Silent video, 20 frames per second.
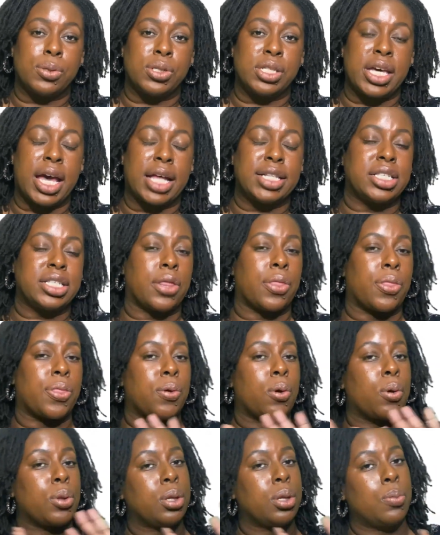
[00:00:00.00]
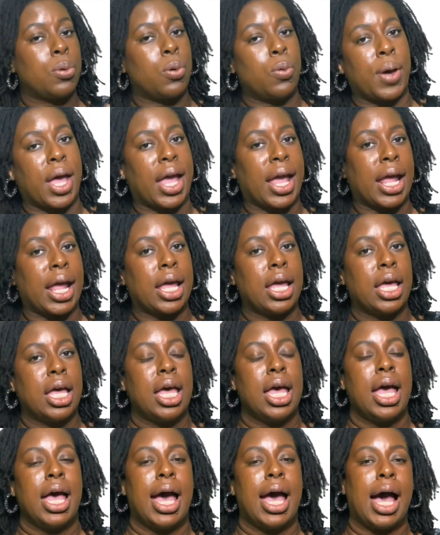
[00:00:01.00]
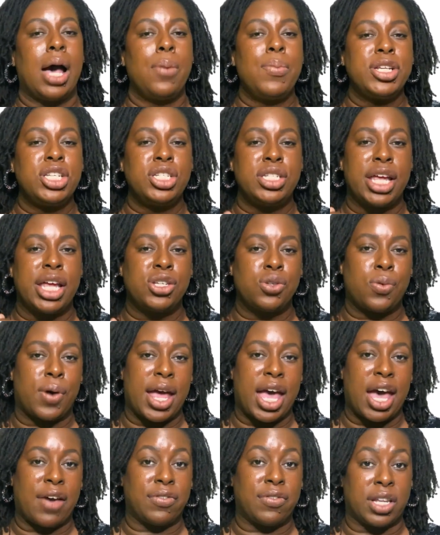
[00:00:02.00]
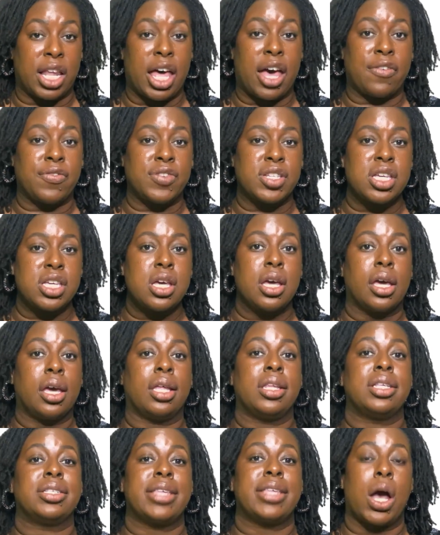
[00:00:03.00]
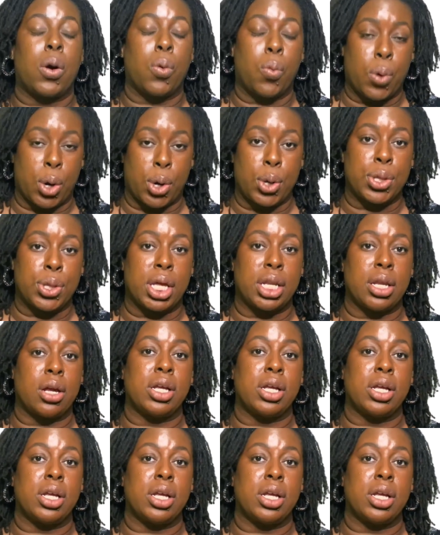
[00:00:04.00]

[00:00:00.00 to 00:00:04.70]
debts and throw them away, how much debt do I have left, and is that worth it?